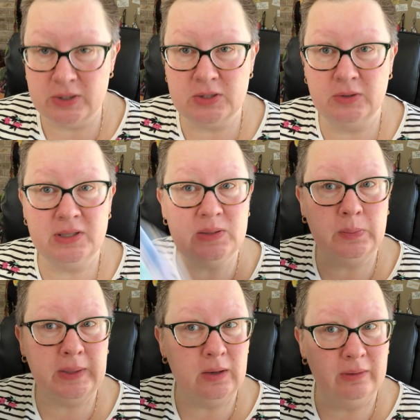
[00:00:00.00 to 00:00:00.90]
so this will
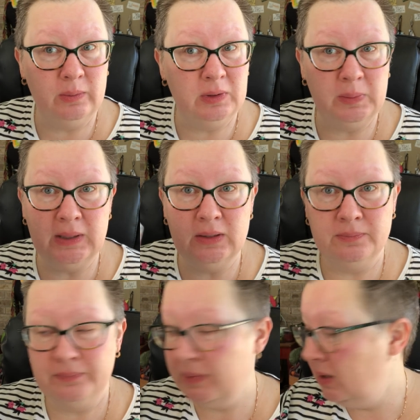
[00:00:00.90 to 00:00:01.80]
be going with me
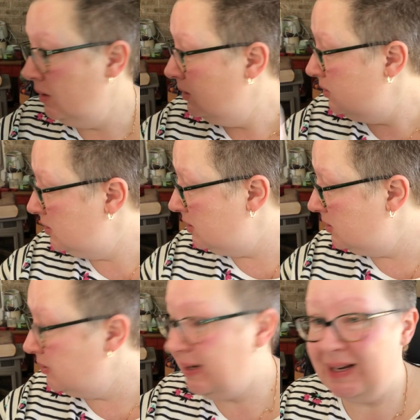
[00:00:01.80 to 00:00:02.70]
so
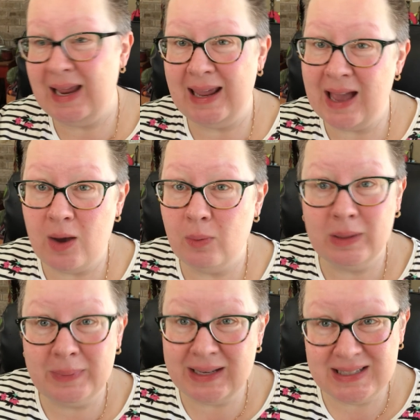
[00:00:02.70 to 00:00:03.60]
I can hang out while I'm getting